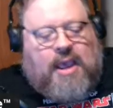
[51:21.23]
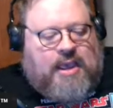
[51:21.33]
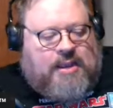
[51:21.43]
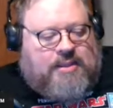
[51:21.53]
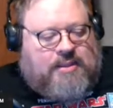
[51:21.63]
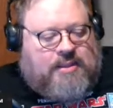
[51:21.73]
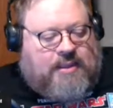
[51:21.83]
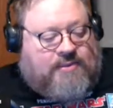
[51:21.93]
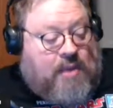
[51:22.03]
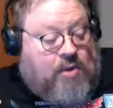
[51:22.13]
And
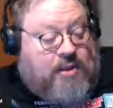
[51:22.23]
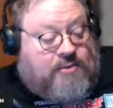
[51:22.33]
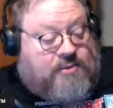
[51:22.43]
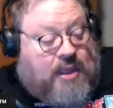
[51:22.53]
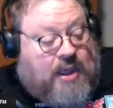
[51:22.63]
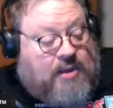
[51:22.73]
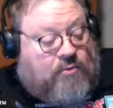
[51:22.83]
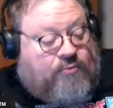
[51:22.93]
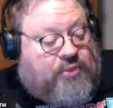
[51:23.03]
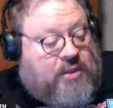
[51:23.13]
in some ways, I
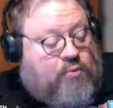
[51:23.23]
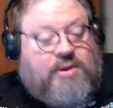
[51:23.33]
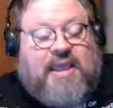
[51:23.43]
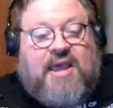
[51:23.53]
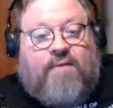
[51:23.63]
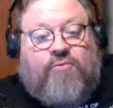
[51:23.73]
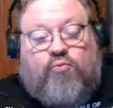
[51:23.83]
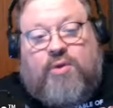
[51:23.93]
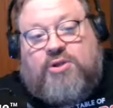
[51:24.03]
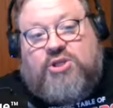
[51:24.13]
don't think we'd have the
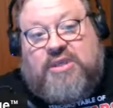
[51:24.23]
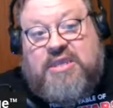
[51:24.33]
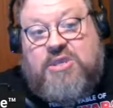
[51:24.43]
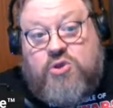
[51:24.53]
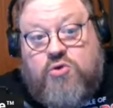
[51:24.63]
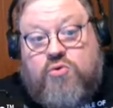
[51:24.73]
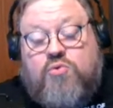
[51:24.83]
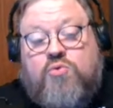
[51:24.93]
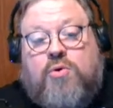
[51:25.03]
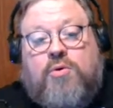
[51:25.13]
rich
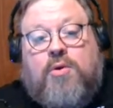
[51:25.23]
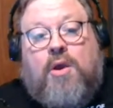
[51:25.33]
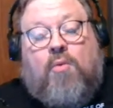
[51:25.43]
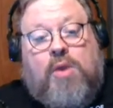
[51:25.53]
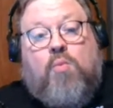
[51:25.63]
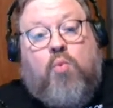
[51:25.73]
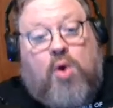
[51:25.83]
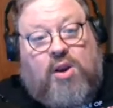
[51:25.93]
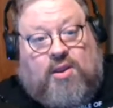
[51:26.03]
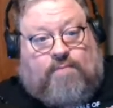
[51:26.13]
EU we
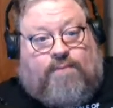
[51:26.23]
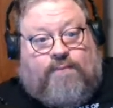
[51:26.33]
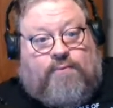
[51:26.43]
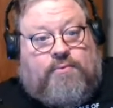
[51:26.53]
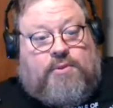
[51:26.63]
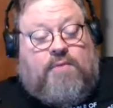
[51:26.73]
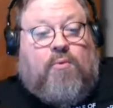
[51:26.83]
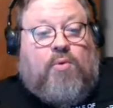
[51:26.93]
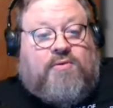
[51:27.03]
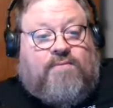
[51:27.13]
would have if
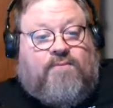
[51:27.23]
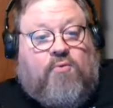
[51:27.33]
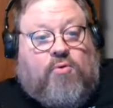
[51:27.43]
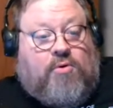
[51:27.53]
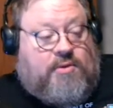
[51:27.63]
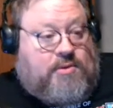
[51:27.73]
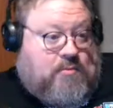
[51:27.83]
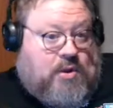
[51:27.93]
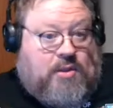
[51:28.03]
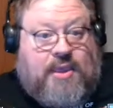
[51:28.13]
it wasn't for,
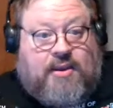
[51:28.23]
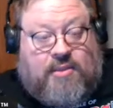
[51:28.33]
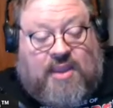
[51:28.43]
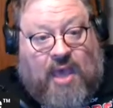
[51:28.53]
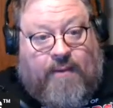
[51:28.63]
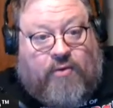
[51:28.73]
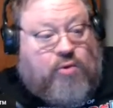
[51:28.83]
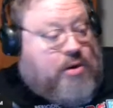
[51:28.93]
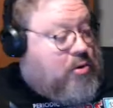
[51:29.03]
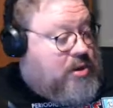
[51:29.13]
well, heck, the comic
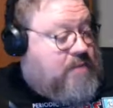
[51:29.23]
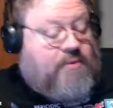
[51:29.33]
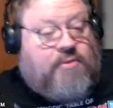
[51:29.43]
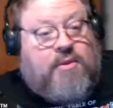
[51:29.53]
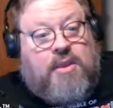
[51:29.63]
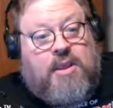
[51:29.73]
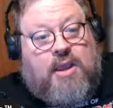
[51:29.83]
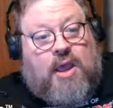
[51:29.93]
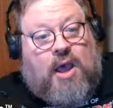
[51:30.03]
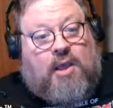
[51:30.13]
run, or even
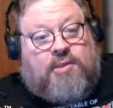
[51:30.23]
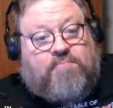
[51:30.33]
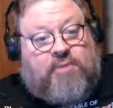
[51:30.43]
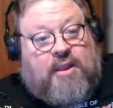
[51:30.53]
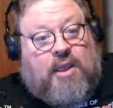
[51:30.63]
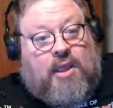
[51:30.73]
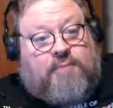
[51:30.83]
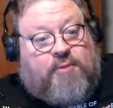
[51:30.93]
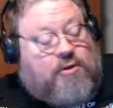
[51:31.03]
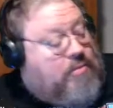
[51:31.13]

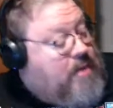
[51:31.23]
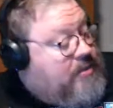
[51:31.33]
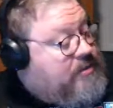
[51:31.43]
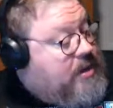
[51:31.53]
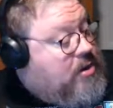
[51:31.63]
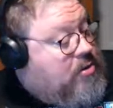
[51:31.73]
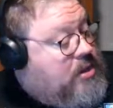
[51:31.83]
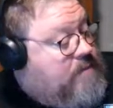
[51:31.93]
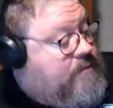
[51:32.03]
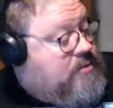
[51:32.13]
Splinter of the Mind's Eye, or
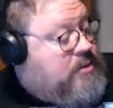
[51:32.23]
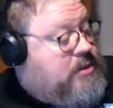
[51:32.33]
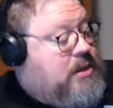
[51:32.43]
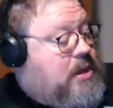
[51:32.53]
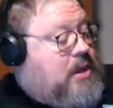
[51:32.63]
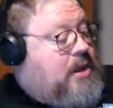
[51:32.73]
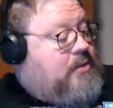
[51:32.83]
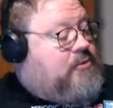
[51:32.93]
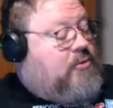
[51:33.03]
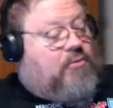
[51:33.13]
even the
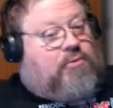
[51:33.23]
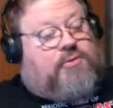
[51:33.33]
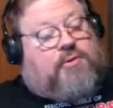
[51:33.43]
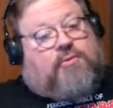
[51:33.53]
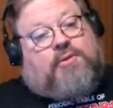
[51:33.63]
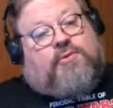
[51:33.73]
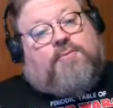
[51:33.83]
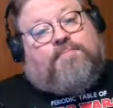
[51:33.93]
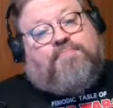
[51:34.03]
Han Solo series.